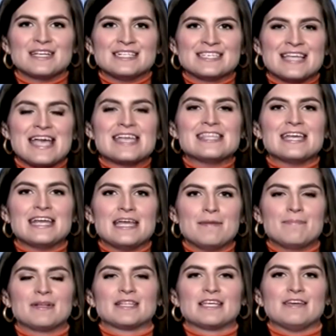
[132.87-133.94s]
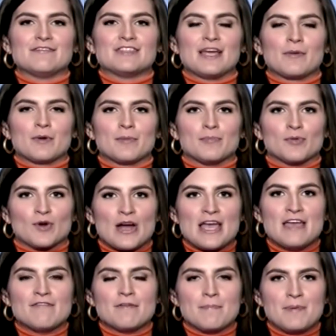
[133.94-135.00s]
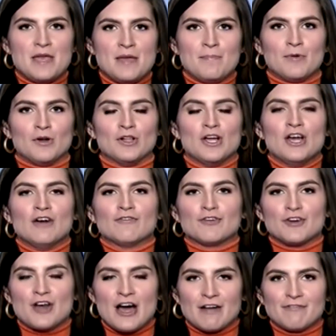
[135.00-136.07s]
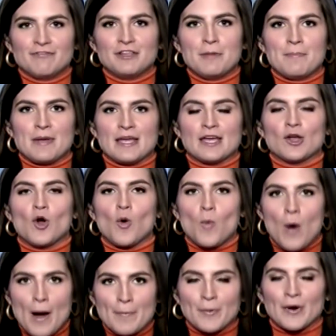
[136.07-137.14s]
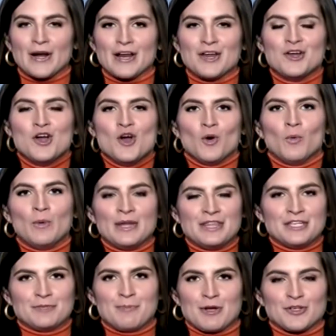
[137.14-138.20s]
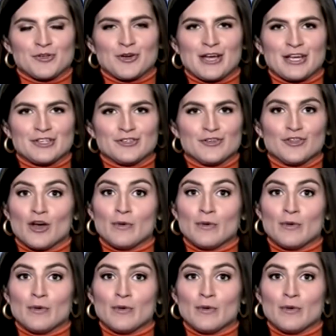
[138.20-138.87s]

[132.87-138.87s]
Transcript: saying that he believed they were brave people for not flipping and cooperating with the special counsel,